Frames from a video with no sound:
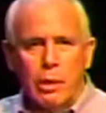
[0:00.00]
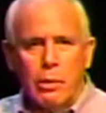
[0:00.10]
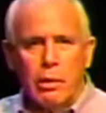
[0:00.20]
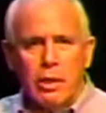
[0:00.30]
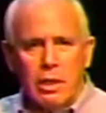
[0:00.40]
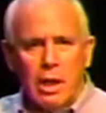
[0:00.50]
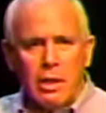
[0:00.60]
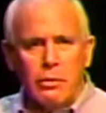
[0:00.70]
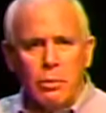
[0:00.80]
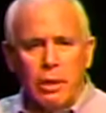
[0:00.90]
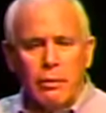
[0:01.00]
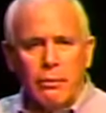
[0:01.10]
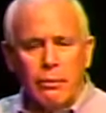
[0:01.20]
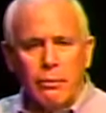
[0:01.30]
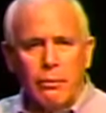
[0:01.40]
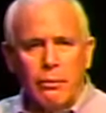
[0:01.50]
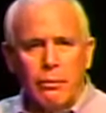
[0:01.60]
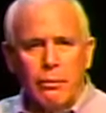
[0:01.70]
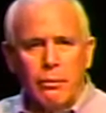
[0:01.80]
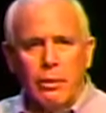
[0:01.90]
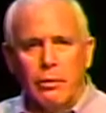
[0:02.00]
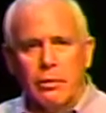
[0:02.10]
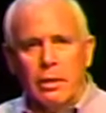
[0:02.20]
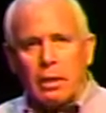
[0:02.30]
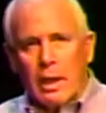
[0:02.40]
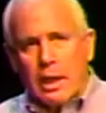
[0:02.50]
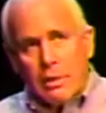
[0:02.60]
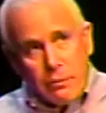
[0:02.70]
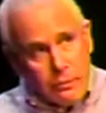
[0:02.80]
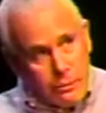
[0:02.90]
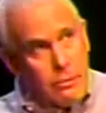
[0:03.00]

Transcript: You're the conduit. There's the light,